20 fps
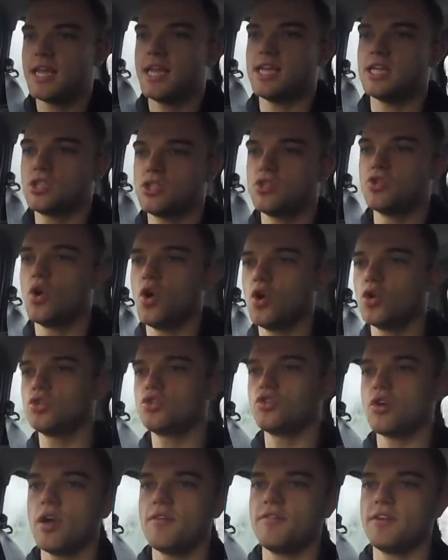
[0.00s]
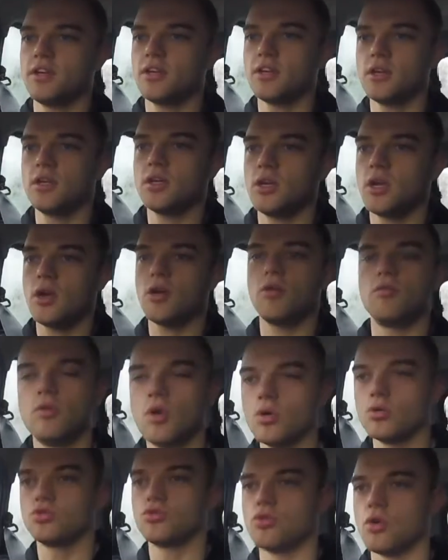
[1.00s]
It's not driving a
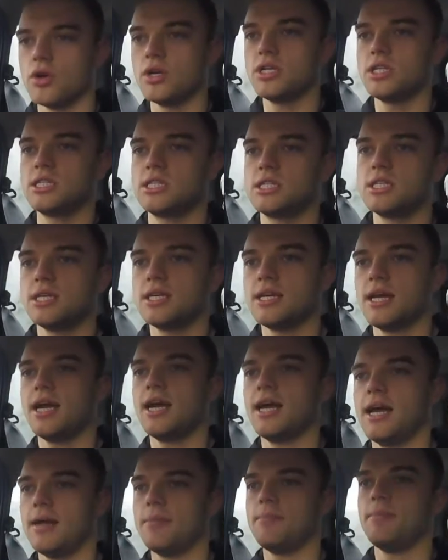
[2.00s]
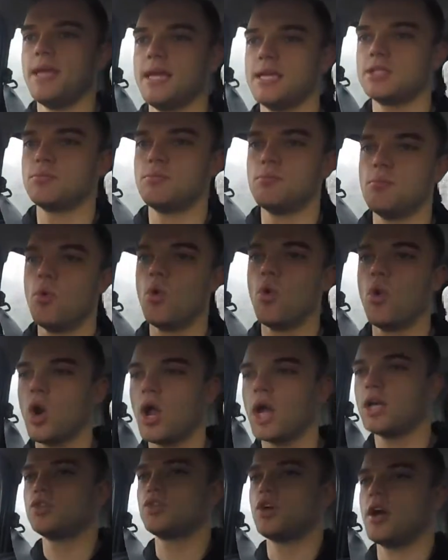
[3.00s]
Rolls Royce, it's more
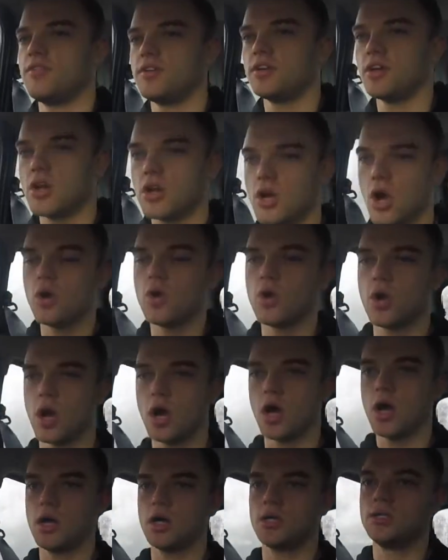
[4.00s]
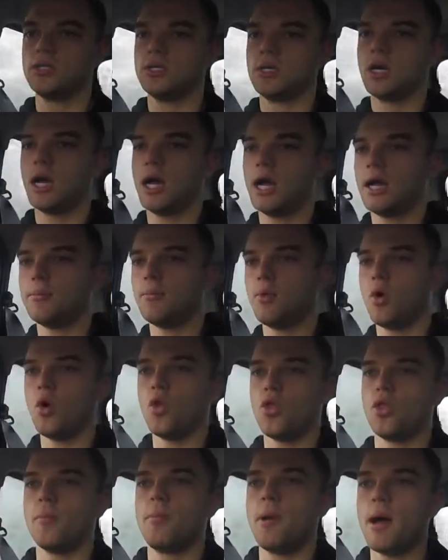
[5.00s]
like driving a go-kart
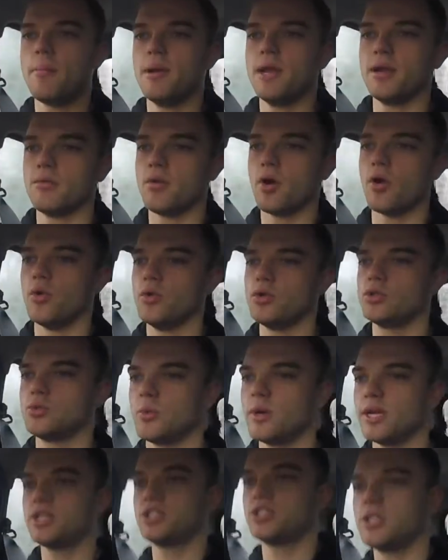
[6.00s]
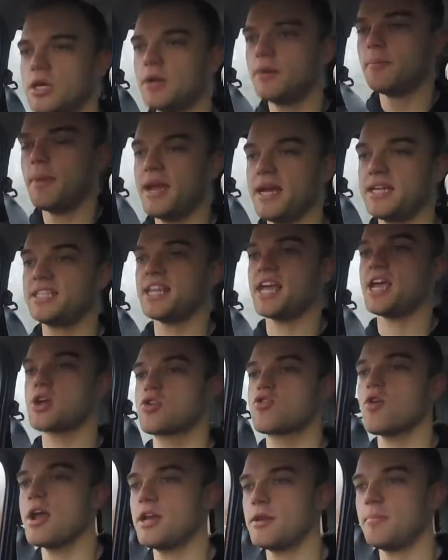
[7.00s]
on the public roads, which makes it
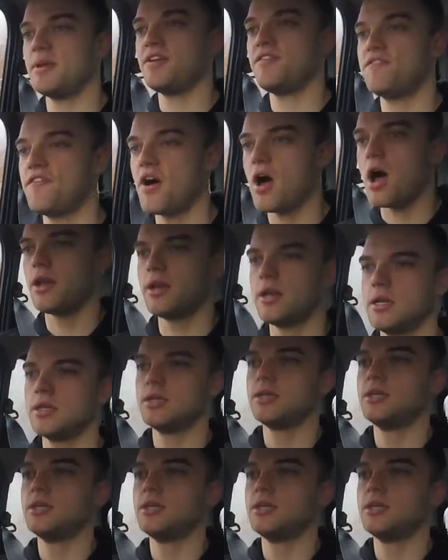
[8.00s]
incredibly fun,